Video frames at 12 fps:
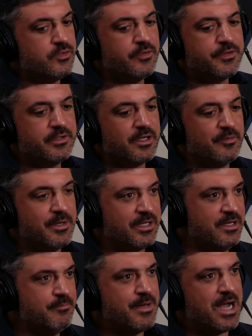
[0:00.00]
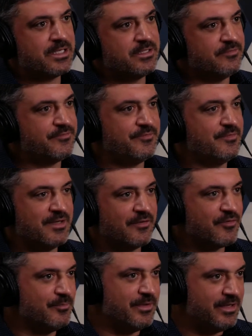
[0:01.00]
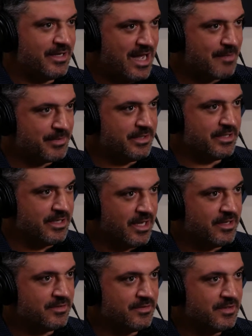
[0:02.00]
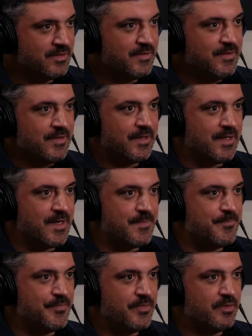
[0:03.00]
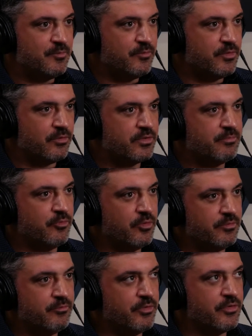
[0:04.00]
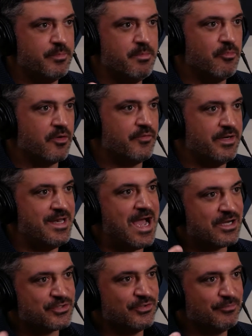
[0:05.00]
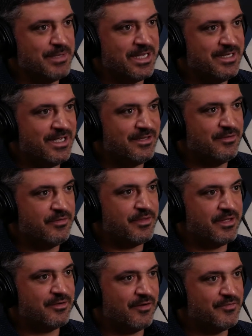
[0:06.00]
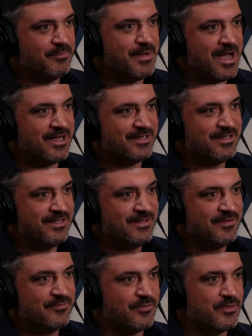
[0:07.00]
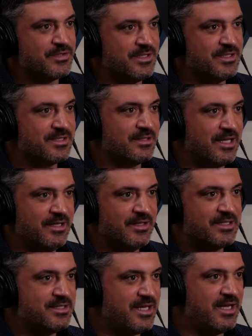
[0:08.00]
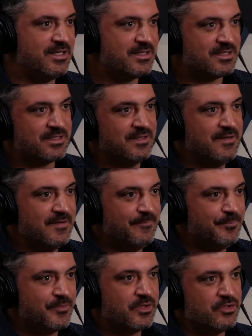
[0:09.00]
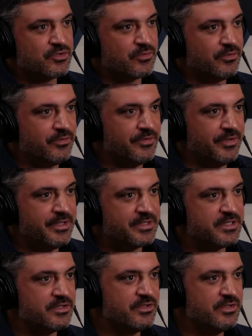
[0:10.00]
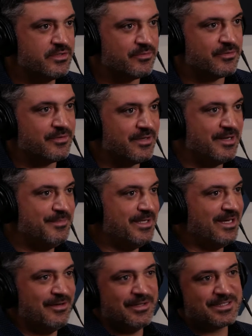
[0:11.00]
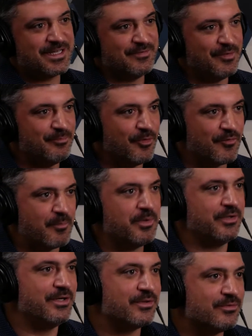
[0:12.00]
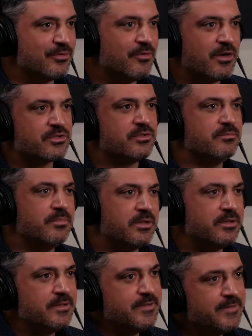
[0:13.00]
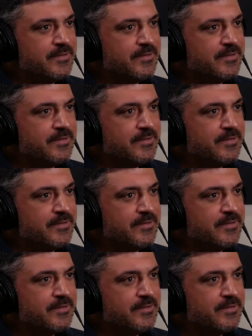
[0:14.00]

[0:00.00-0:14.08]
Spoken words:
Do you think that'll make an impact if, God forbid, it happened again? Will there be more of a national mandate, you think, off the bat versus letting the states control the decisions? Or, I know it's kind of more of a political question, but